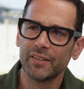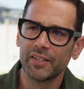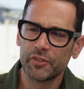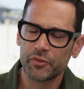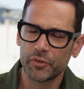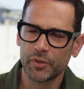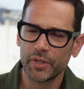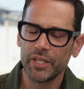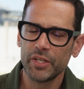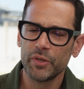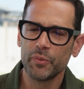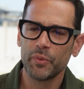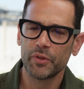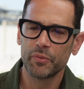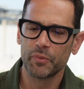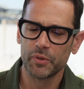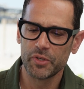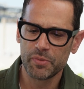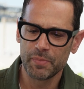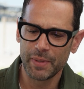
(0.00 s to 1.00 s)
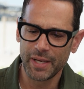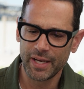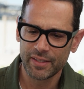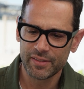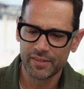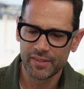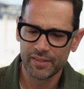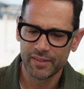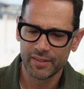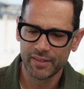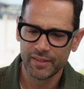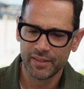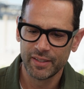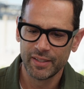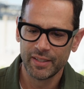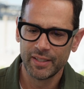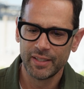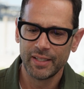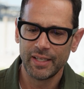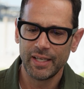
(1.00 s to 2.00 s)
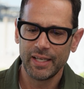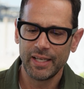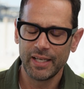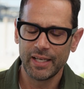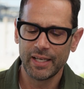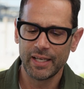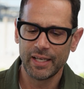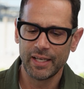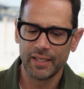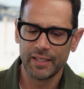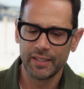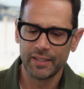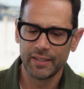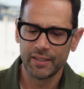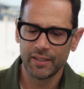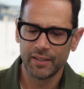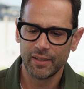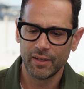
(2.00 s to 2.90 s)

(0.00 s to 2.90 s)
treat you with respect and